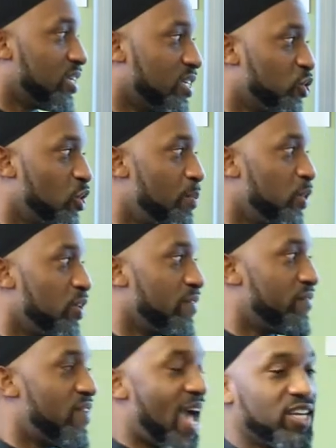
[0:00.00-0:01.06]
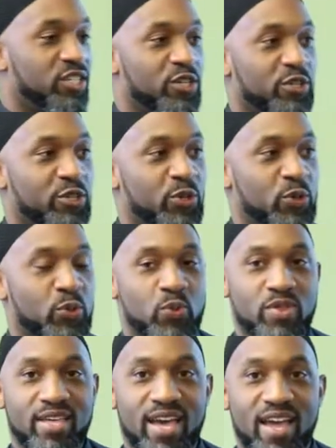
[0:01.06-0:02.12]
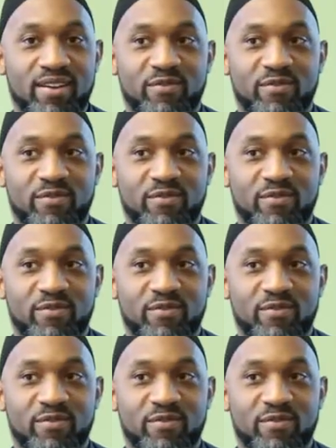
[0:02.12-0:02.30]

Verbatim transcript: contributing factor to that